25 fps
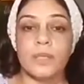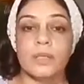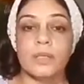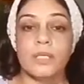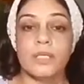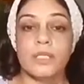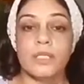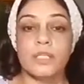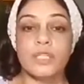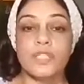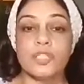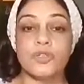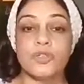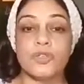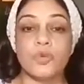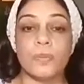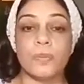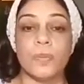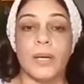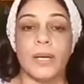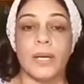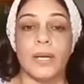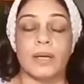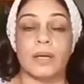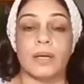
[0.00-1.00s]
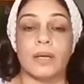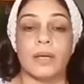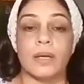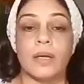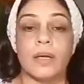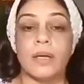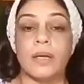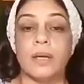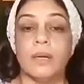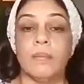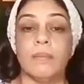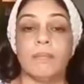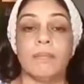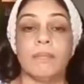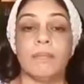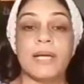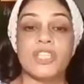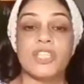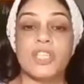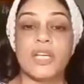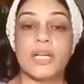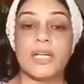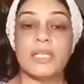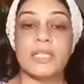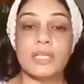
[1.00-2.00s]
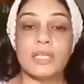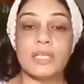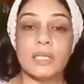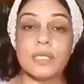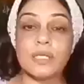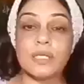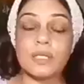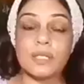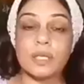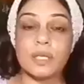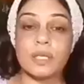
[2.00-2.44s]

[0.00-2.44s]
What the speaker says: this is drooping, my chest is